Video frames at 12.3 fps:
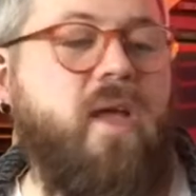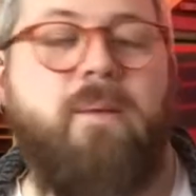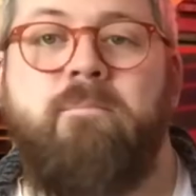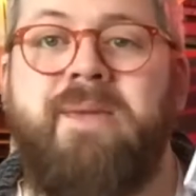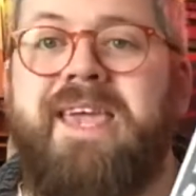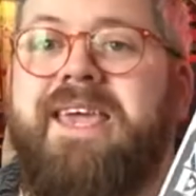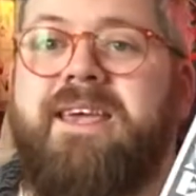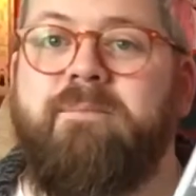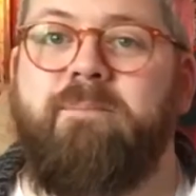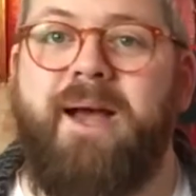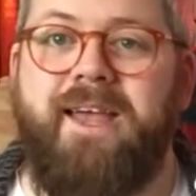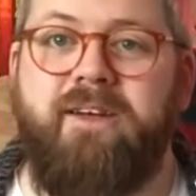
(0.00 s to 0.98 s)
me
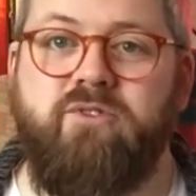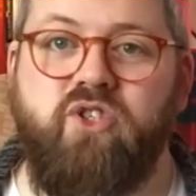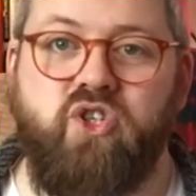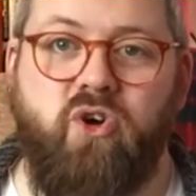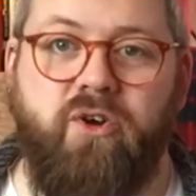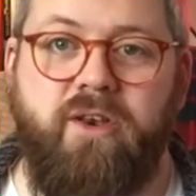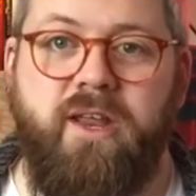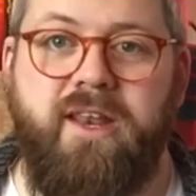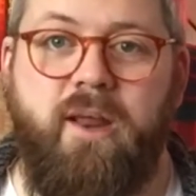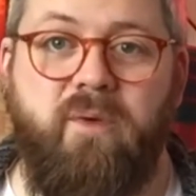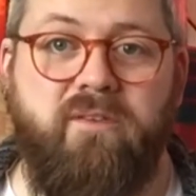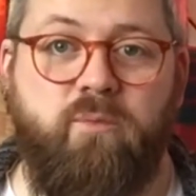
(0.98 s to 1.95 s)
by Elton John.
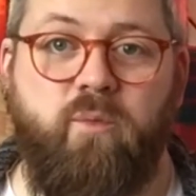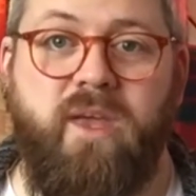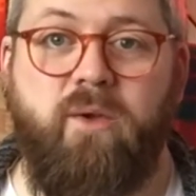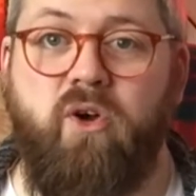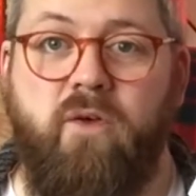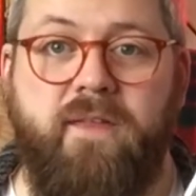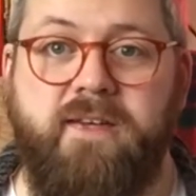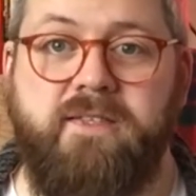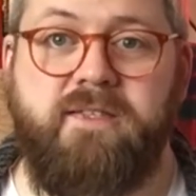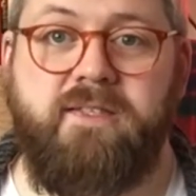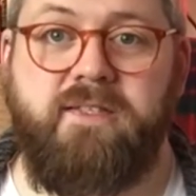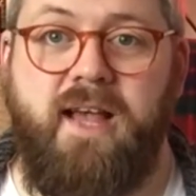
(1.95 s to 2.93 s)
Now we we got
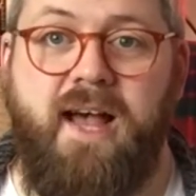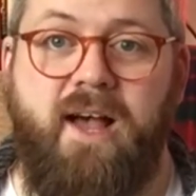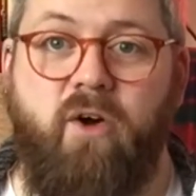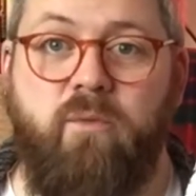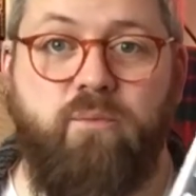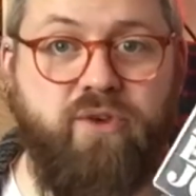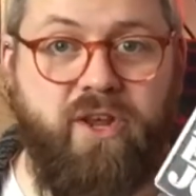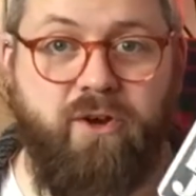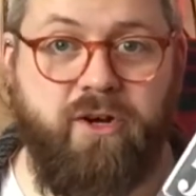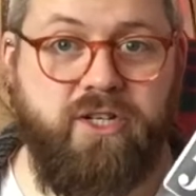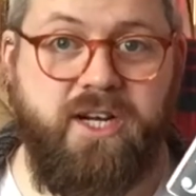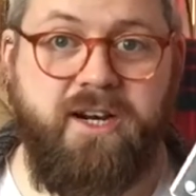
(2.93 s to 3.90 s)
this uh, on
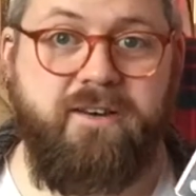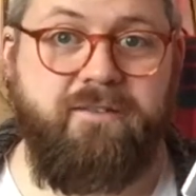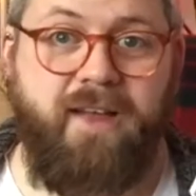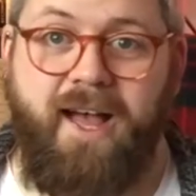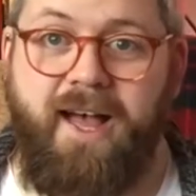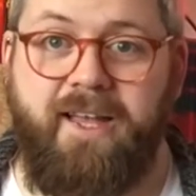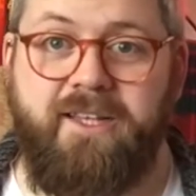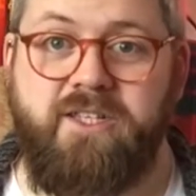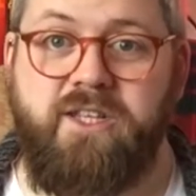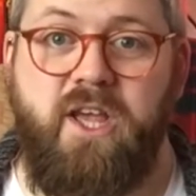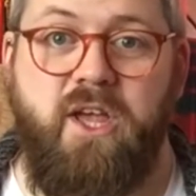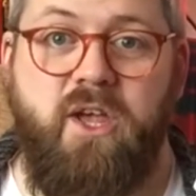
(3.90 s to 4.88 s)
pre-order
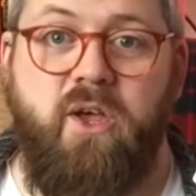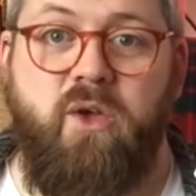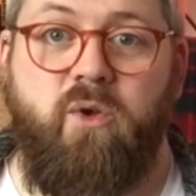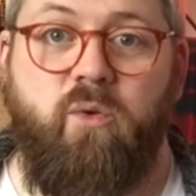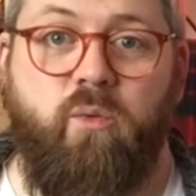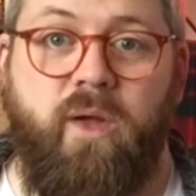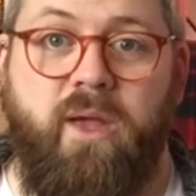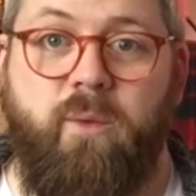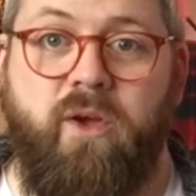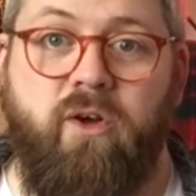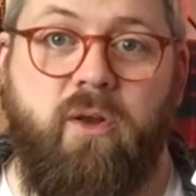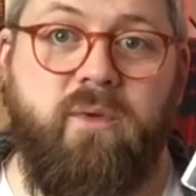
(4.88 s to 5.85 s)
and we, we
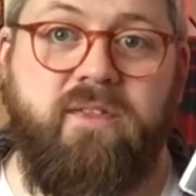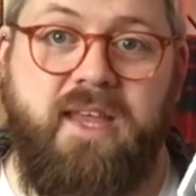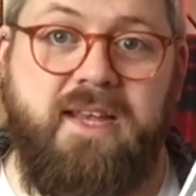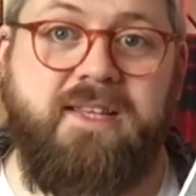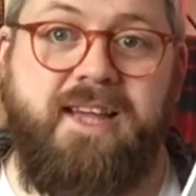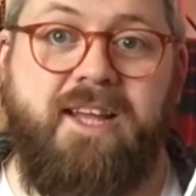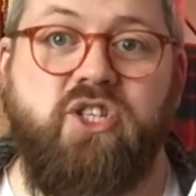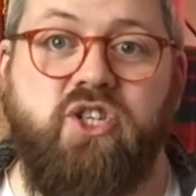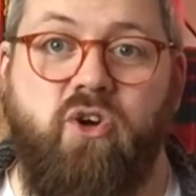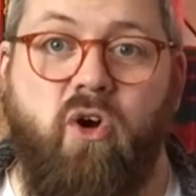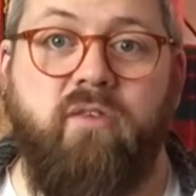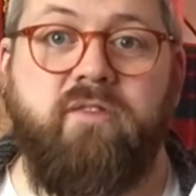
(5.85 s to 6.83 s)
got it with the
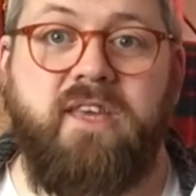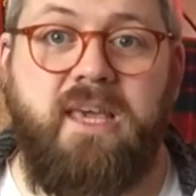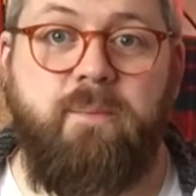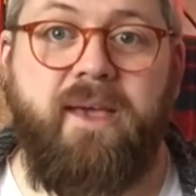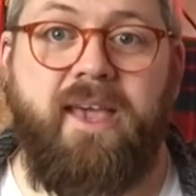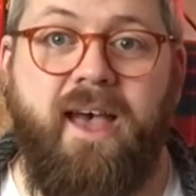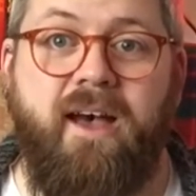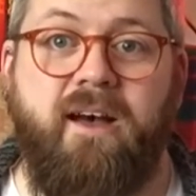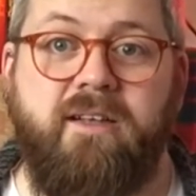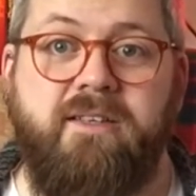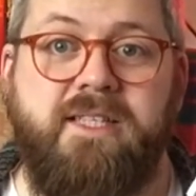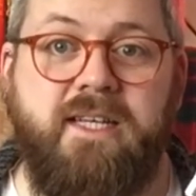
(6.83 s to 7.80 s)
intention of keeping it
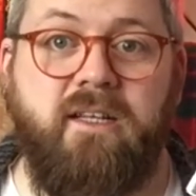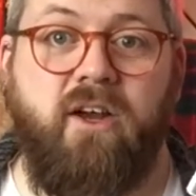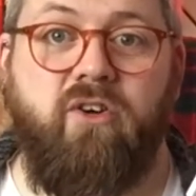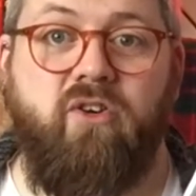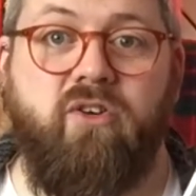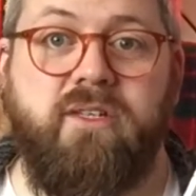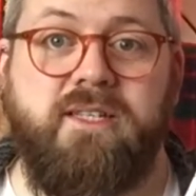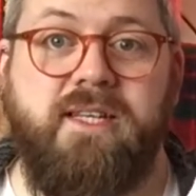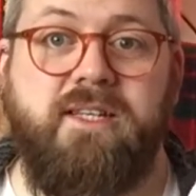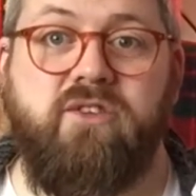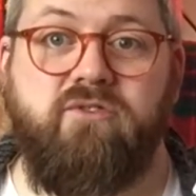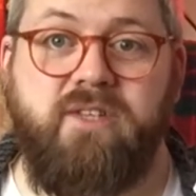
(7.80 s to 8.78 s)
until our
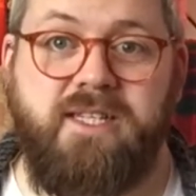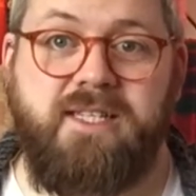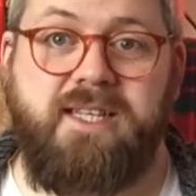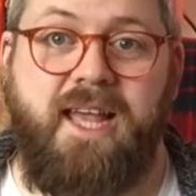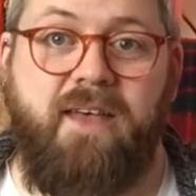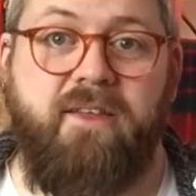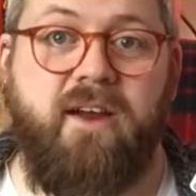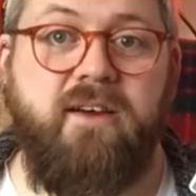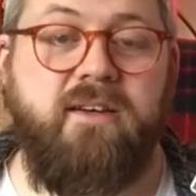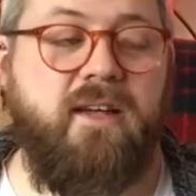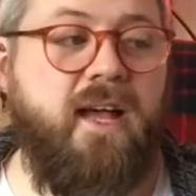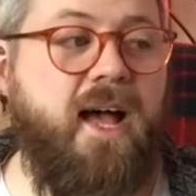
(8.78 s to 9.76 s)
holiday to read it
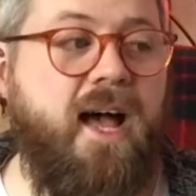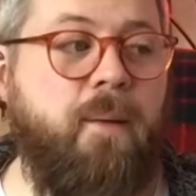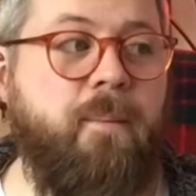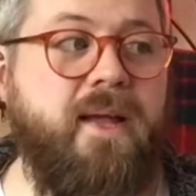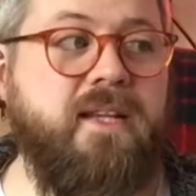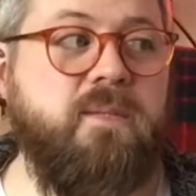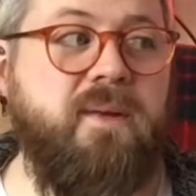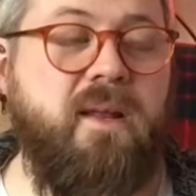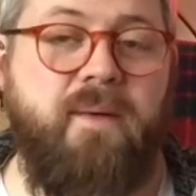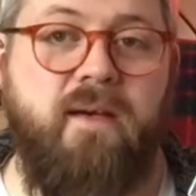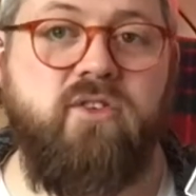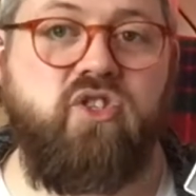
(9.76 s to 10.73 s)
together. Um, it's been a
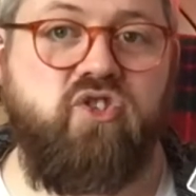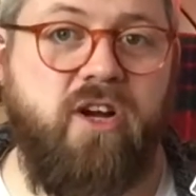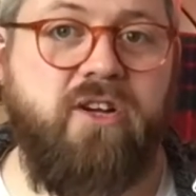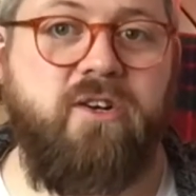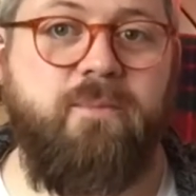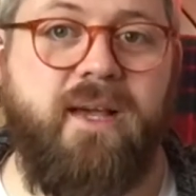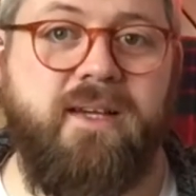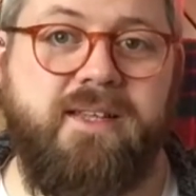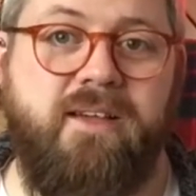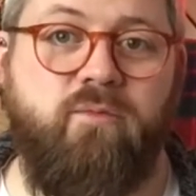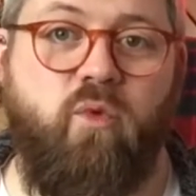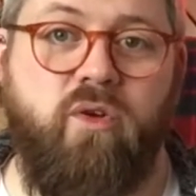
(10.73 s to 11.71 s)
bit of a struggle because
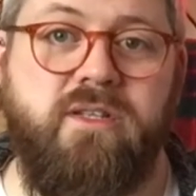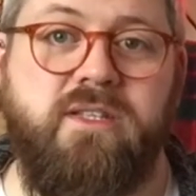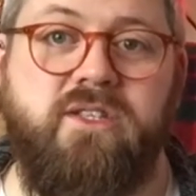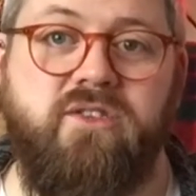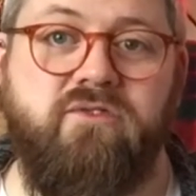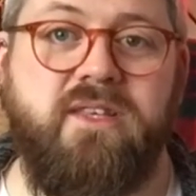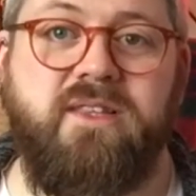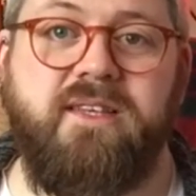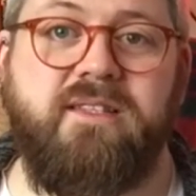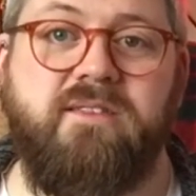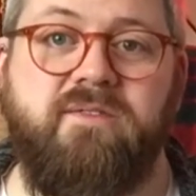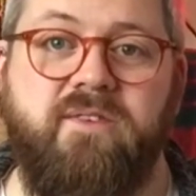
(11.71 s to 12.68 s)
I've wanted to read
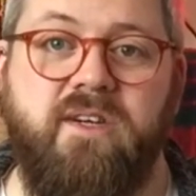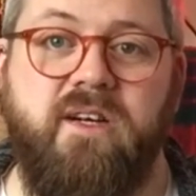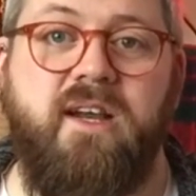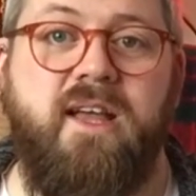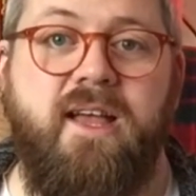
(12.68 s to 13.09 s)
this for